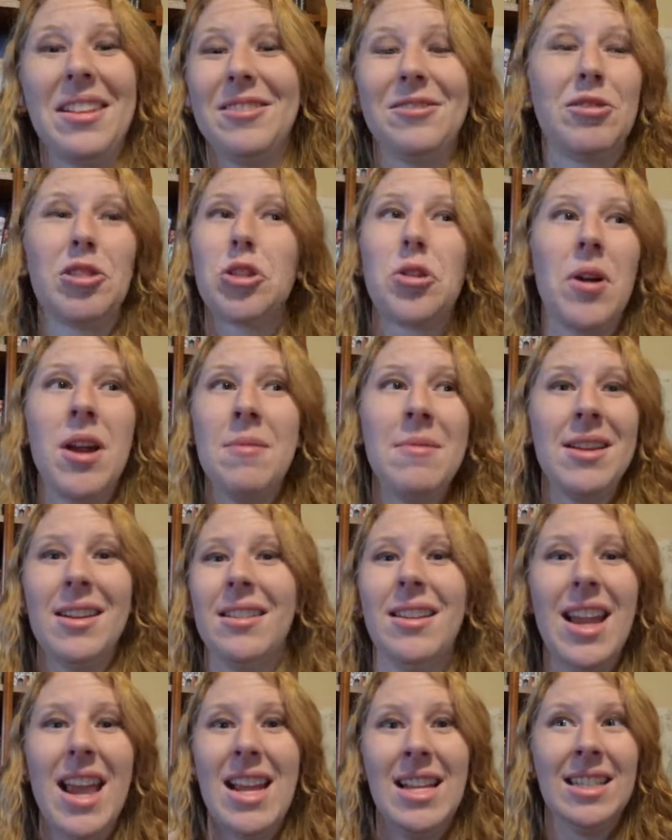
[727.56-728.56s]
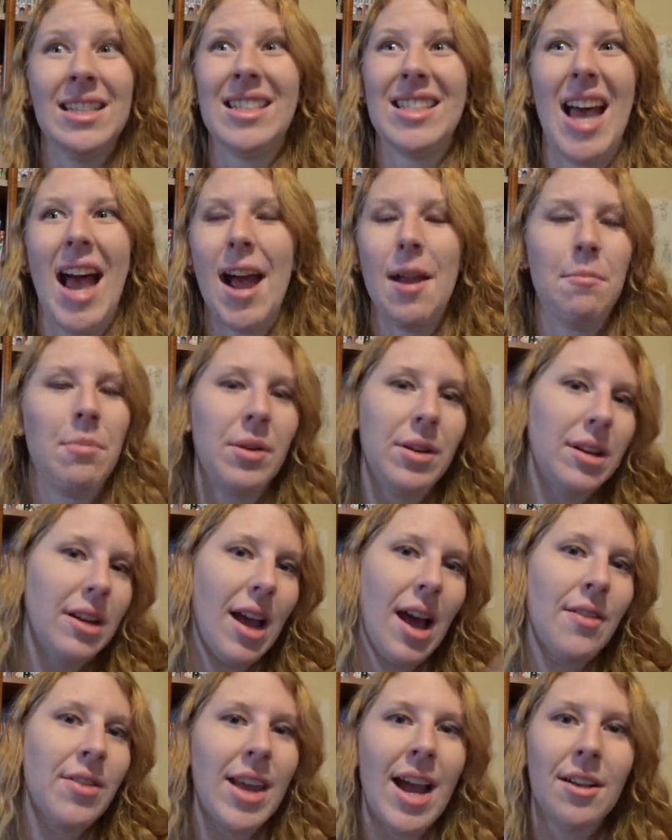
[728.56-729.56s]
screaming inside, but
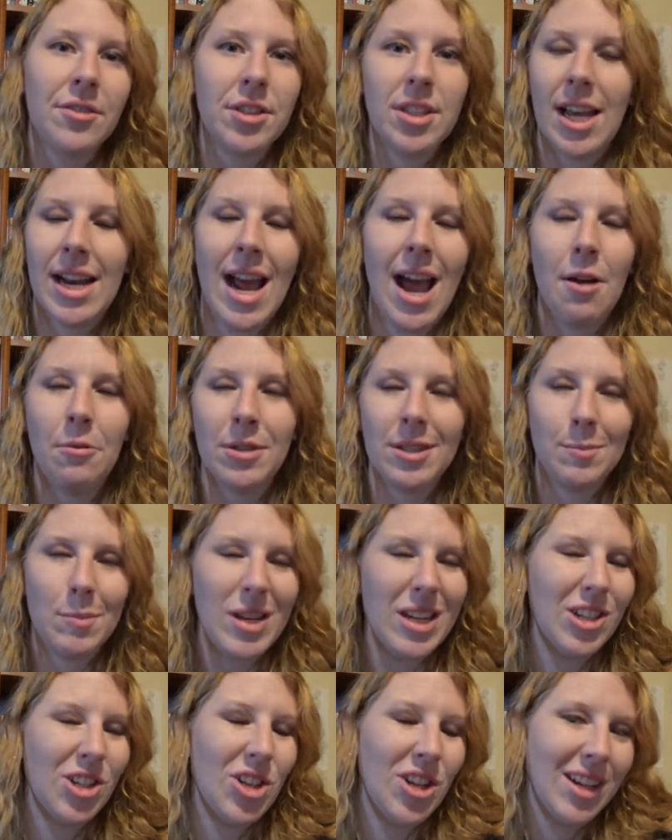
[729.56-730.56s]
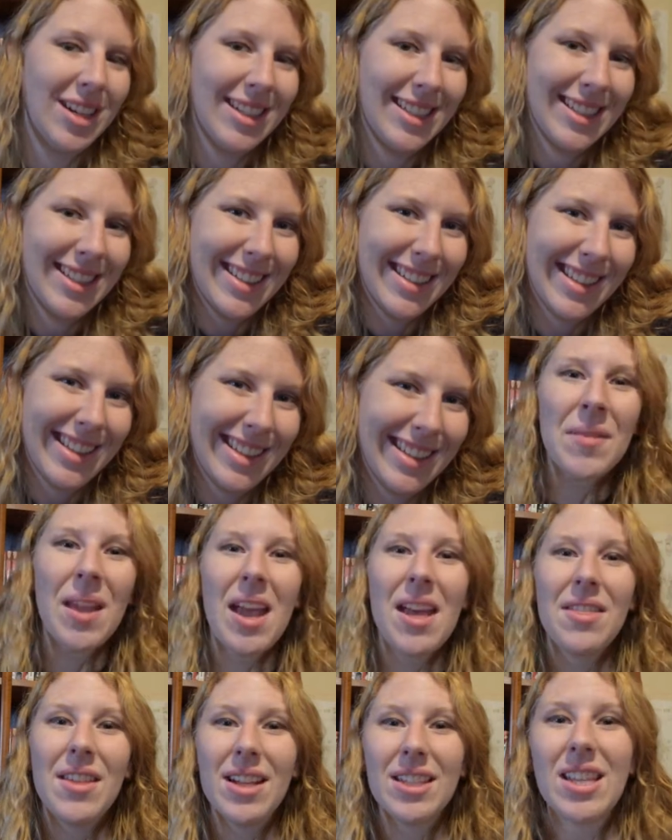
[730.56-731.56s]
on the outside I was peachy.
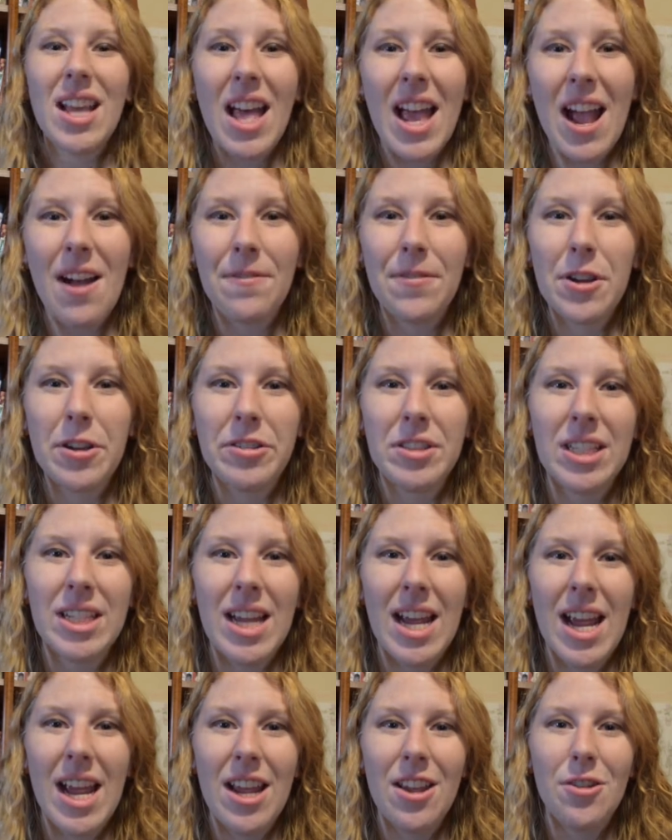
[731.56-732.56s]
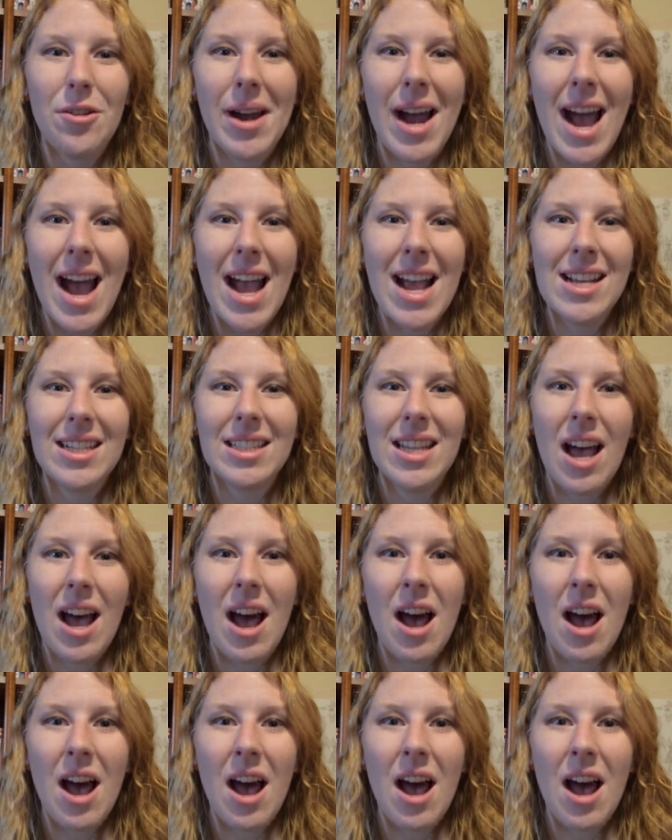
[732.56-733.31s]
That's all I have for you today, you guys.